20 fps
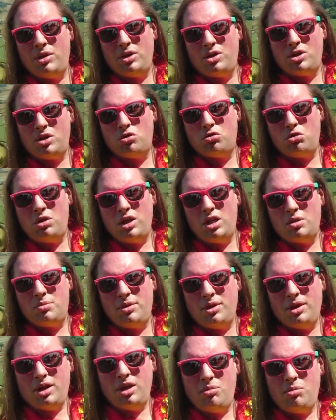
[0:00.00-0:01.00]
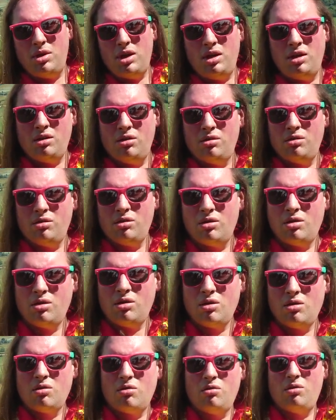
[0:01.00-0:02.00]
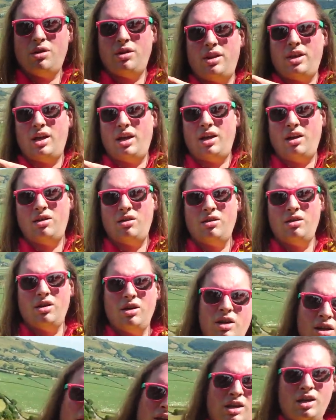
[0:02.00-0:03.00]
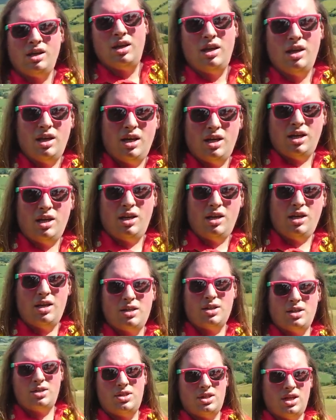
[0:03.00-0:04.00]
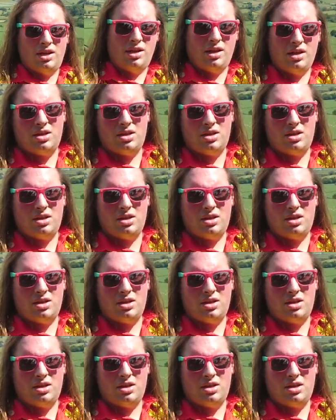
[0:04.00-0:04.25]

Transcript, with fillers: bunch of trees behind me, right there. Uh, as I said,